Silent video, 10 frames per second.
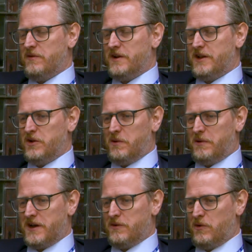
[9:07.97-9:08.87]
and the oil
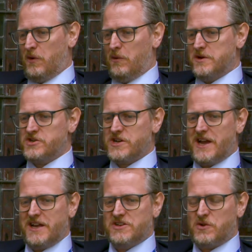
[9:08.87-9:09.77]
market will always
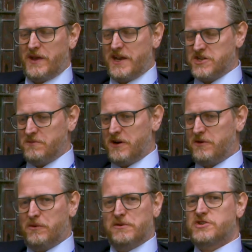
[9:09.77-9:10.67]
change, or the energy
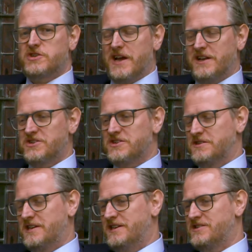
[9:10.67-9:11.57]
market will always change
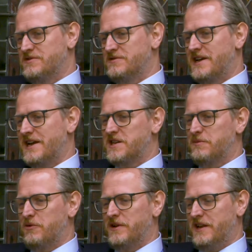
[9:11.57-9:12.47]
to, to get the
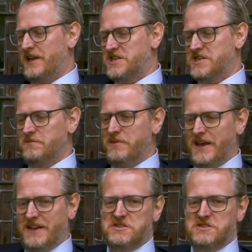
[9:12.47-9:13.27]
point it needs to be.